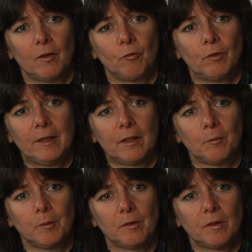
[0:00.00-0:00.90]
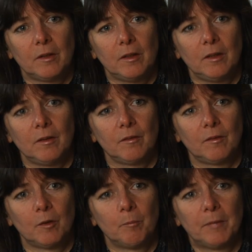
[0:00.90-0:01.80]
really it was
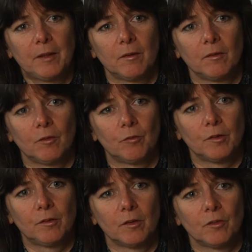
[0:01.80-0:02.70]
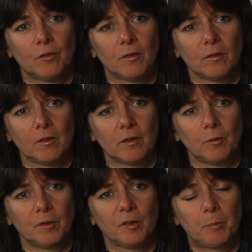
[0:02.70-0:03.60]
the method of research that I
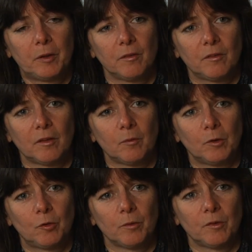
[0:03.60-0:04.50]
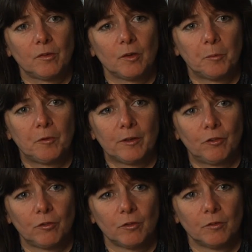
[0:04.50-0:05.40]
was experienced in, which was
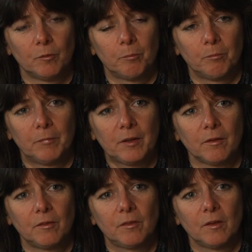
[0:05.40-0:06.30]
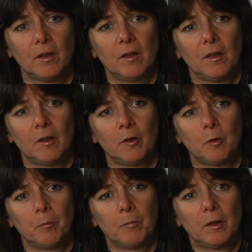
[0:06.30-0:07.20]
observational methods,
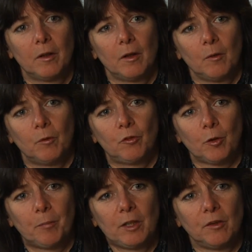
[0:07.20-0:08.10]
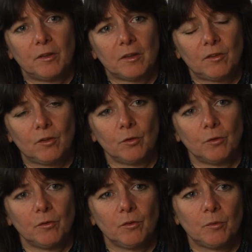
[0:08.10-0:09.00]
which I'd been using in
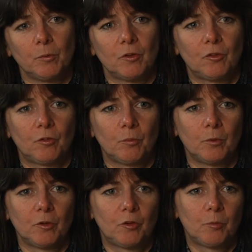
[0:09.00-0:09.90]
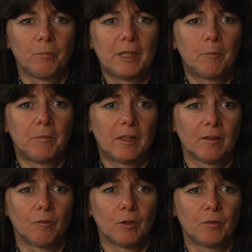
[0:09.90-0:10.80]
schools, which made me
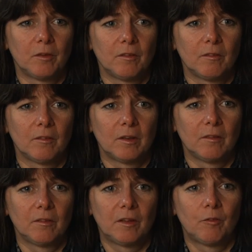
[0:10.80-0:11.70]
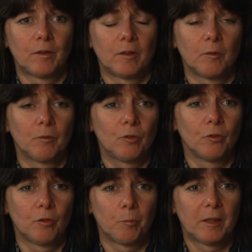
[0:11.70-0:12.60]
get involved in seafaring
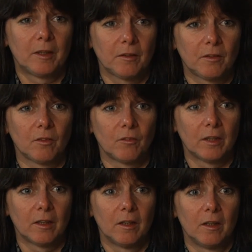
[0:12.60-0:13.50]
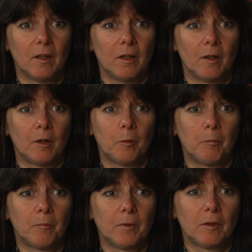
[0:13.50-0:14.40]
sort of by accident, really.
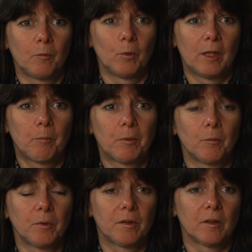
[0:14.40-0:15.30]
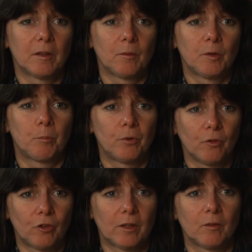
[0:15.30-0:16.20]
And what happened was that there was a
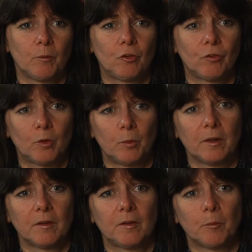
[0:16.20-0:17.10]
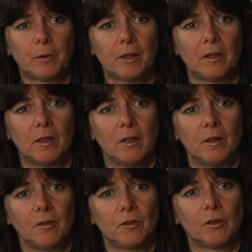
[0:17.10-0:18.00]
project which required somebody
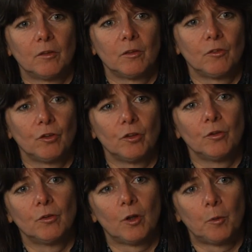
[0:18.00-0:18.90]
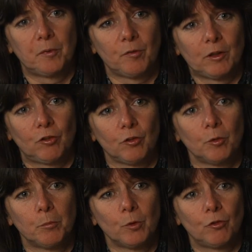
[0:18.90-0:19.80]
to go and do observation
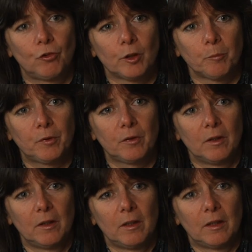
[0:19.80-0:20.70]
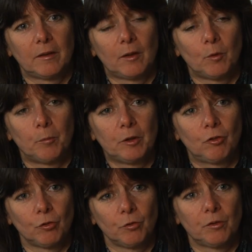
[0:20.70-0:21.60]
on board ships, and they were a bit
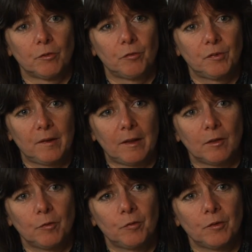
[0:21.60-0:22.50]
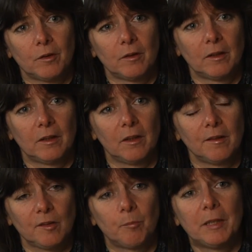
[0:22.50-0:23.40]
short of staff, and they
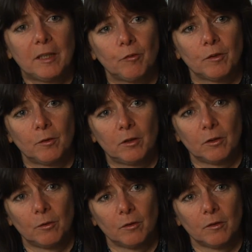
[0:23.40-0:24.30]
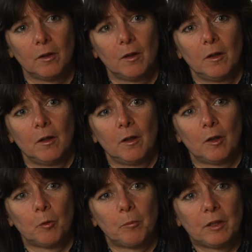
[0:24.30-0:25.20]
asked me if I would go on
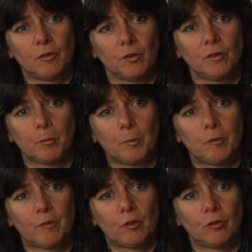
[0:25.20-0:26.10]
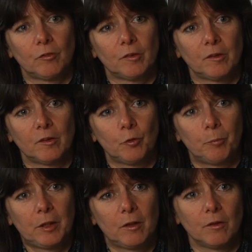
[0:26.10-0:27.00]
and do some observational research
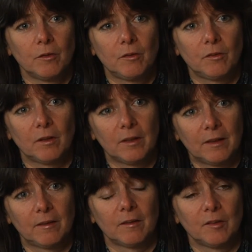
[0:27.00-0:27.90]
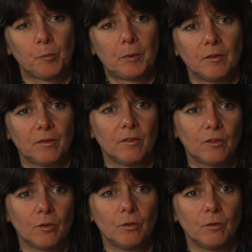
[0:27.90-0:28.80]
because I had that experience in
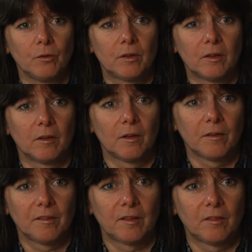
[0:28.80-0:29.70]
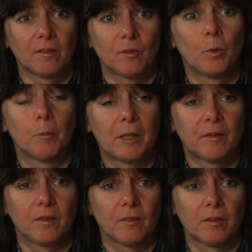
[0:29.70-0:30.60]
schools and in other settings,
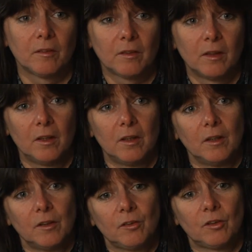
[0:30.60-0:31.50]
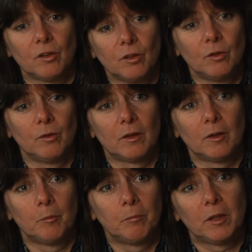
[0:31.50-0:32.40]
workplace settings. So
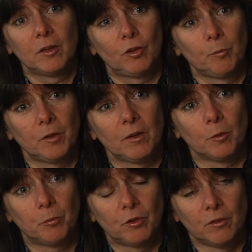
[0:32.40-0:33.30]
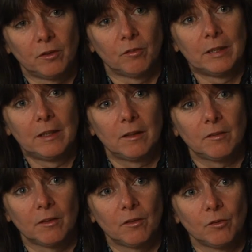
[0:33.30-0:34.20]
I jumped at the opportunity, really,
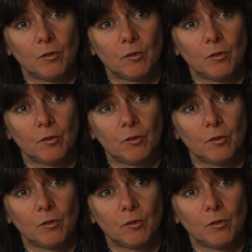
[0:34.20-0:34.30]
because I thought